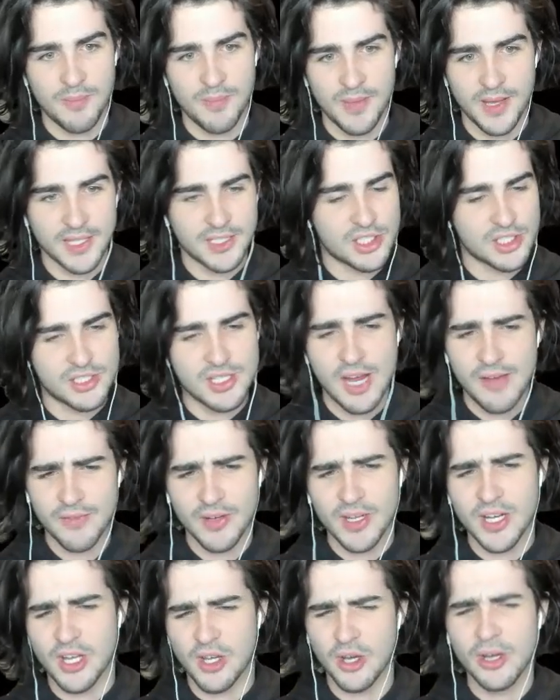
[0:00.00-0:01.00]
It's just not
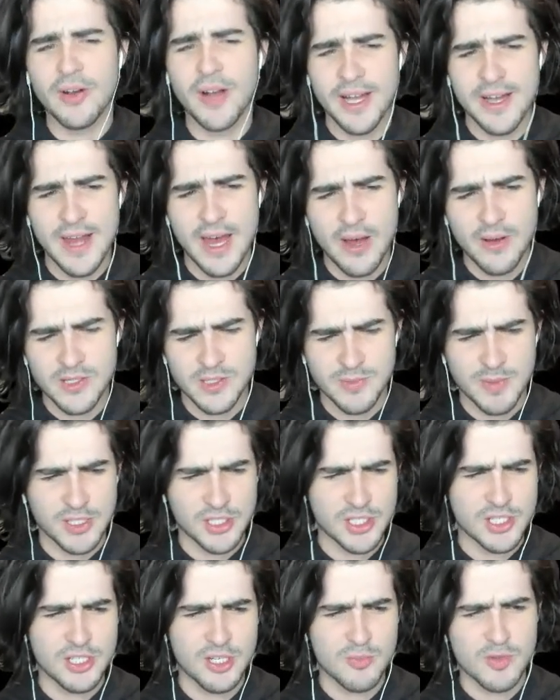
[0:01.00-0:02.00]
very good right now,
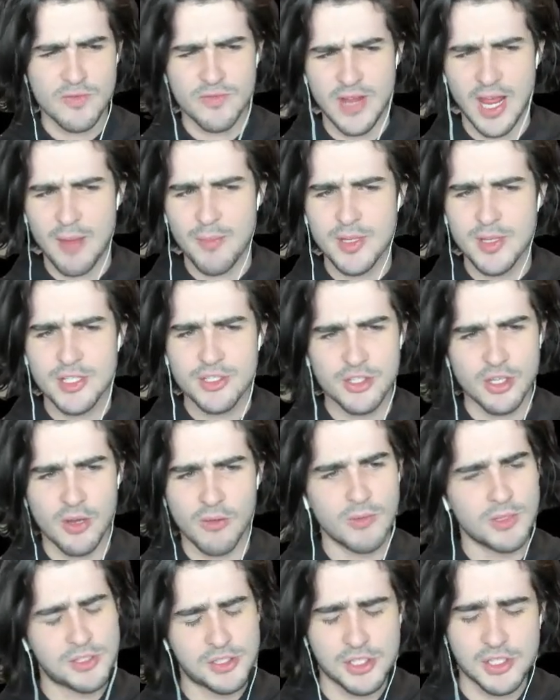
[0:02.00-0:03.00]
especially in terms of damage,
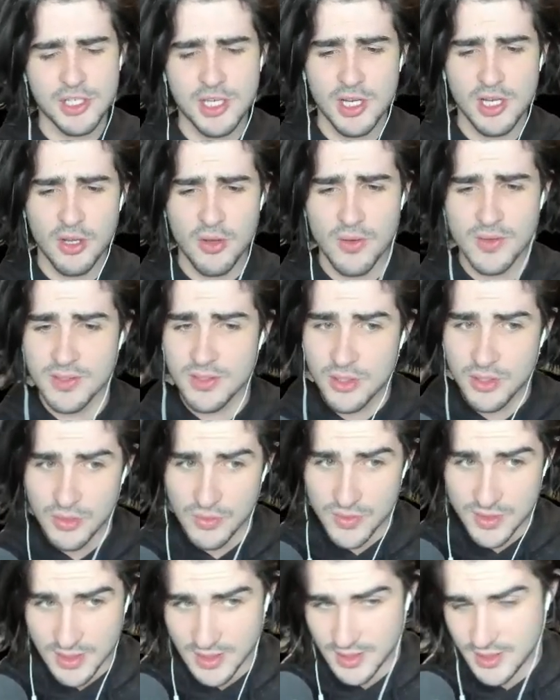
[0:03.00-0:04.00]
so it's just going to go
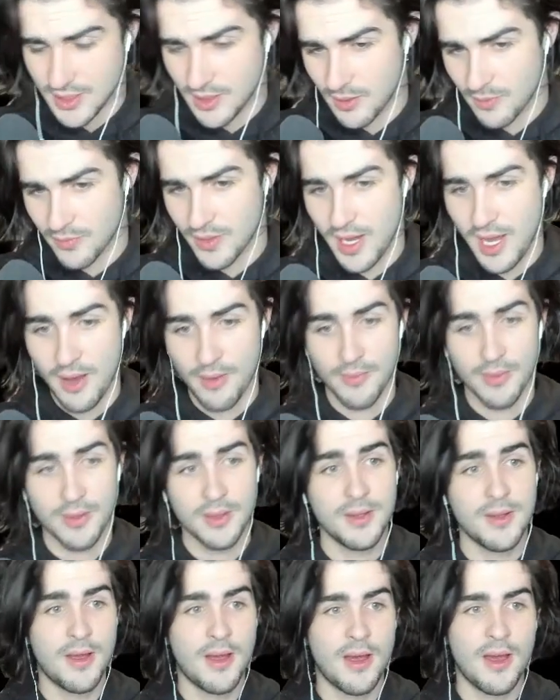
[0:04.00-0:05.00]
into C tier for now.
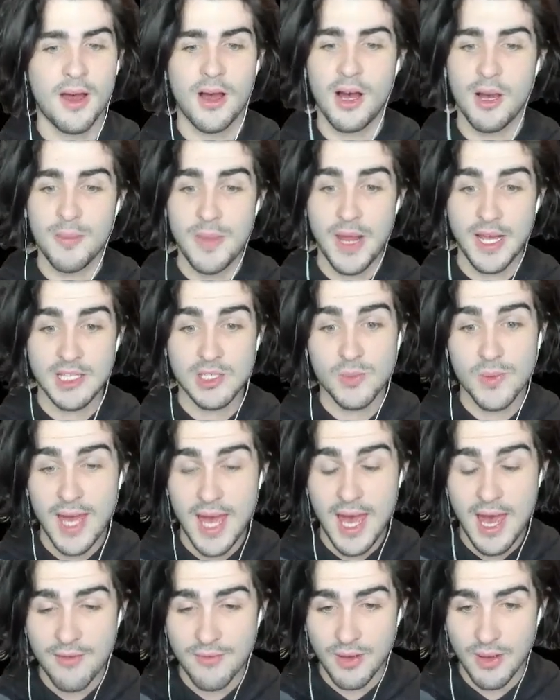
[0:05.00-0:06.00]
Next we
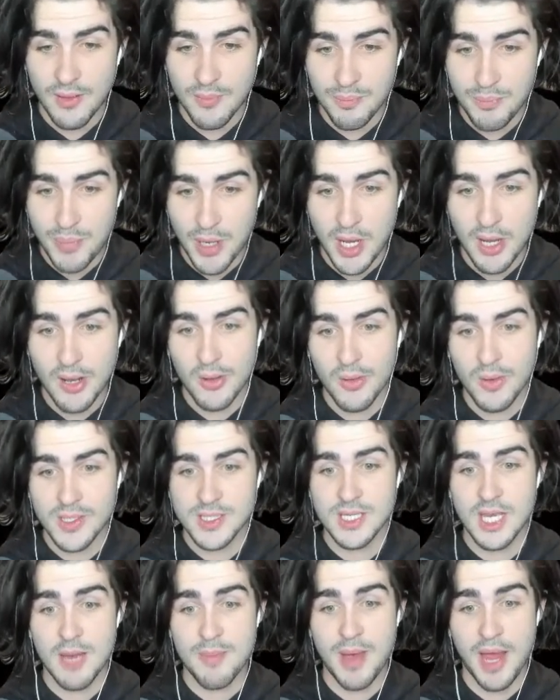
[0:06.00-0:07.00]
have bow
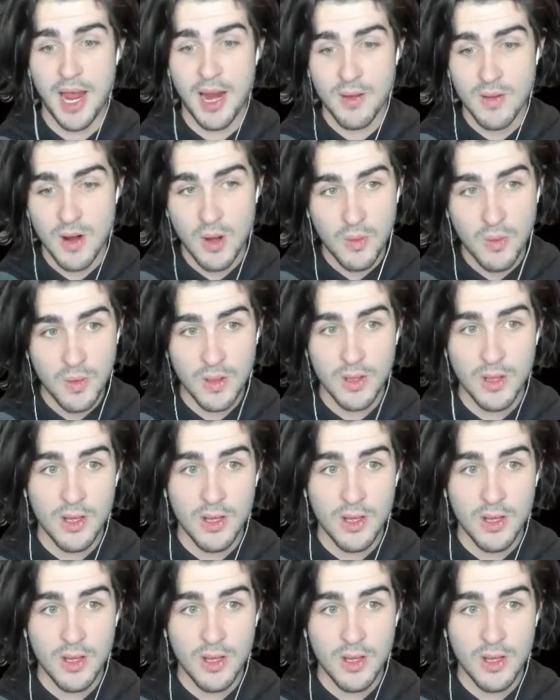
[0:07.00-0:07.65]
sub arrow.